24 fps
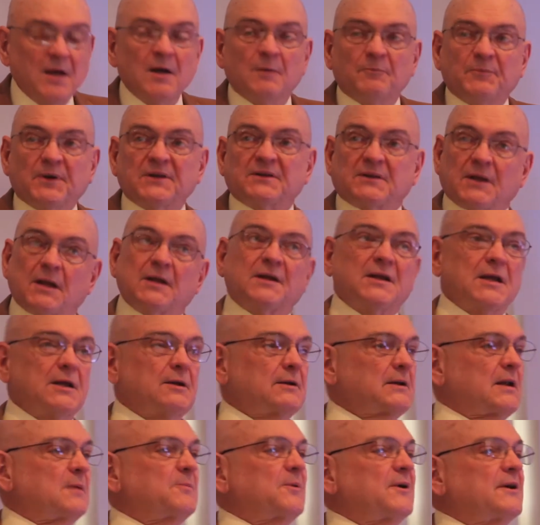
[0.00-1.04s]
but that
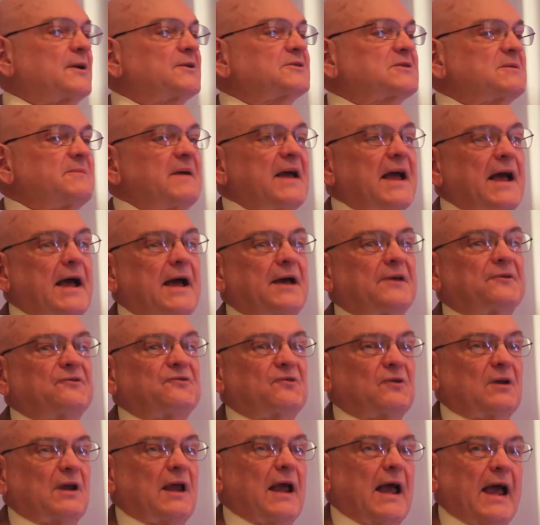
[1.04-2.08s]
neoliberalism
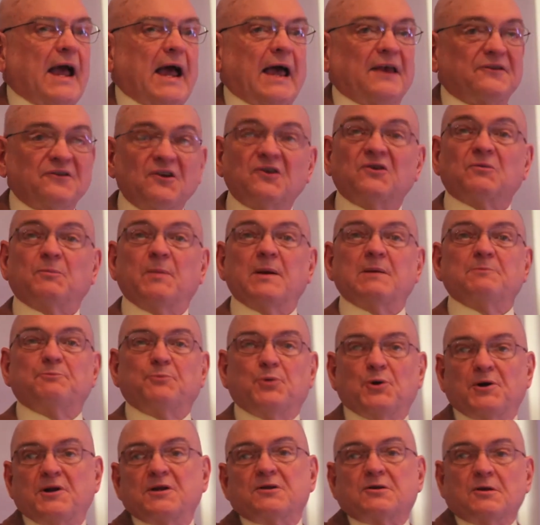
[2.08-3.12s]
has, as it's been
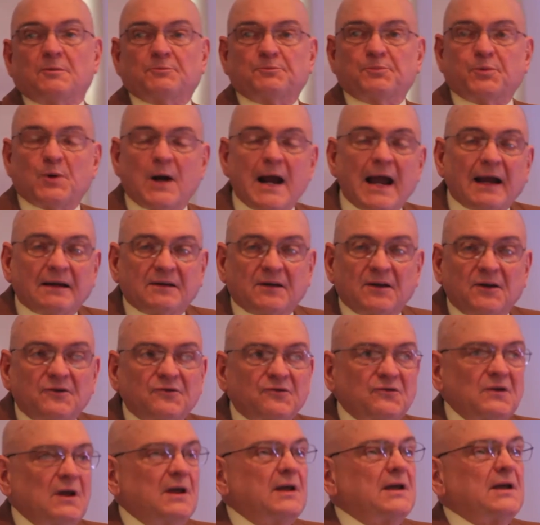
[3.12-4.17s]
put into
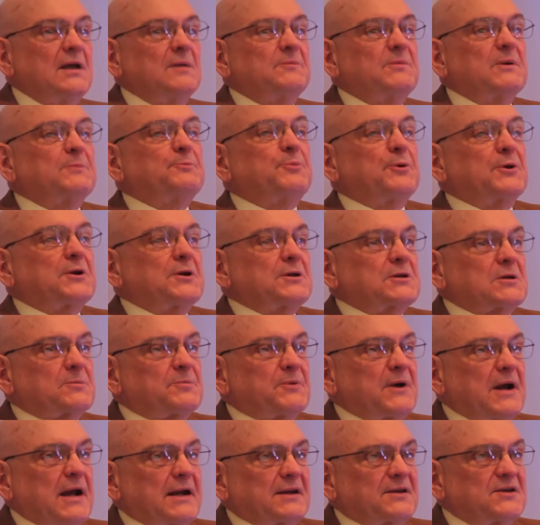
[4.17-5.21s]
practice, been put into
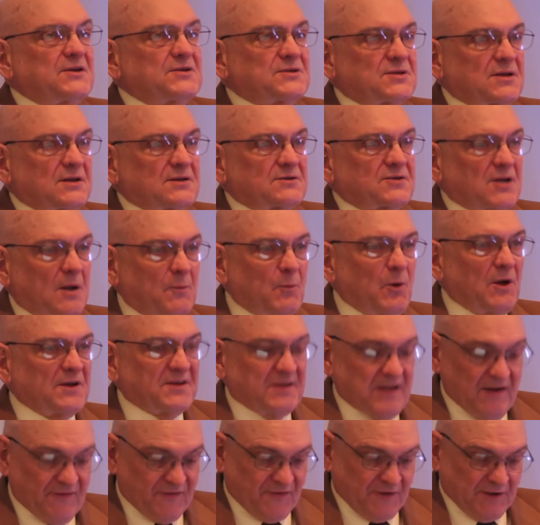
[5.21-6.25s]
practice
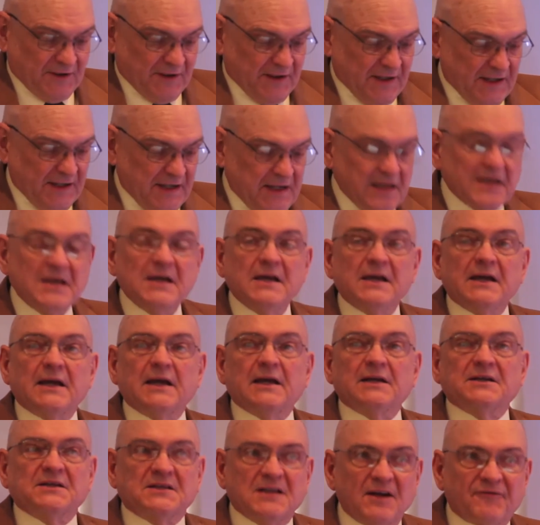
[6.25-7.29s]
somewhat differently
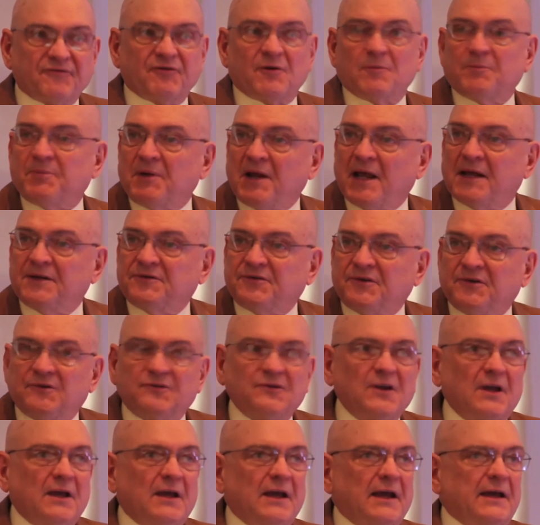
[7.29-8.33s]
in different places
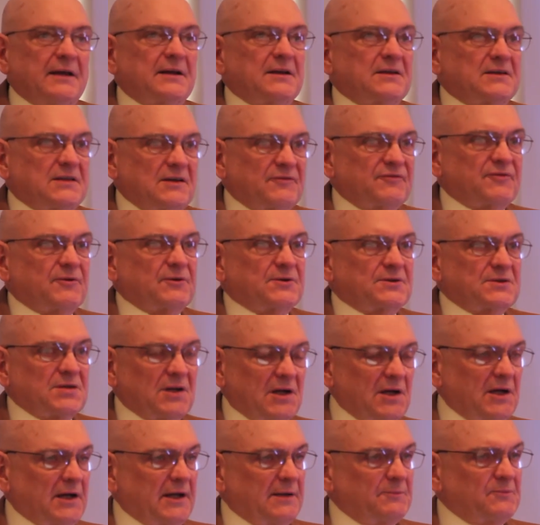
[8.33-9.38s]
and at different
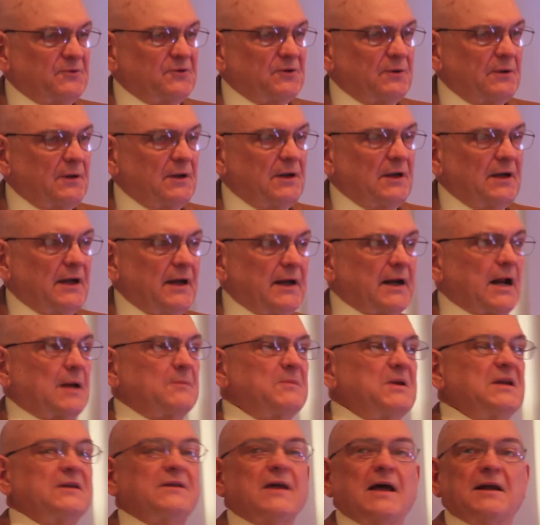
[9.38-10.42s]
times. And I
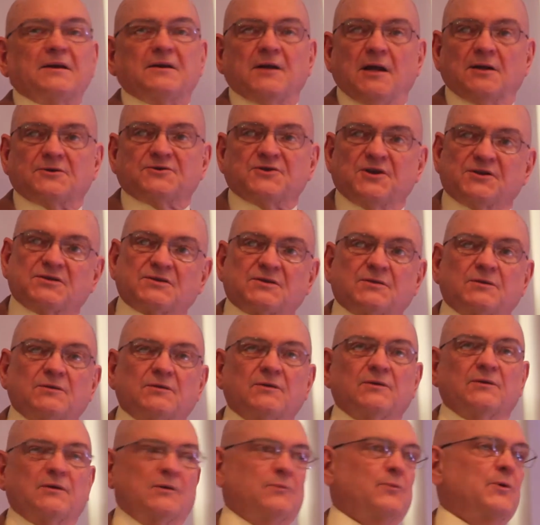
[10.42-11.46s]
mean that not just
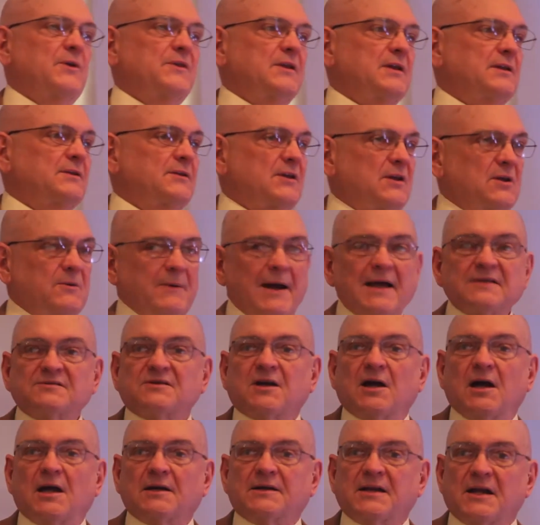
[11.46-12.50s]
within the U S
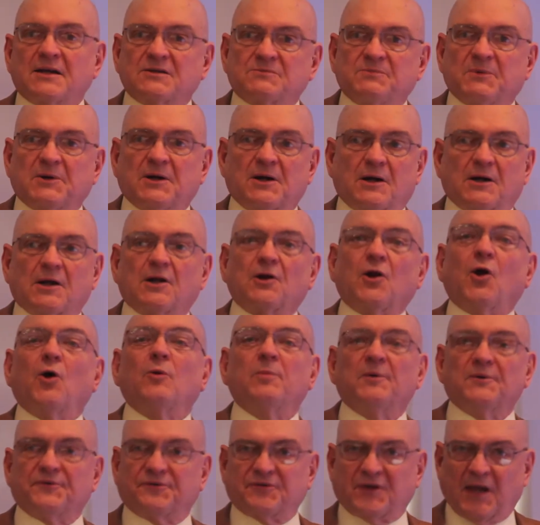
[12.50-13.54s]
context, but on a
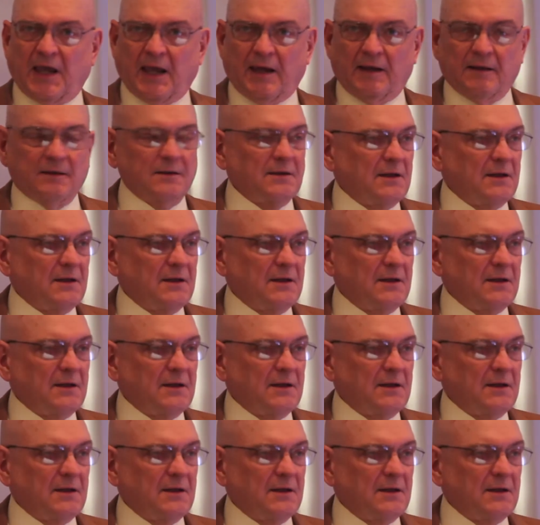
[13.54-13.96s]
global scale.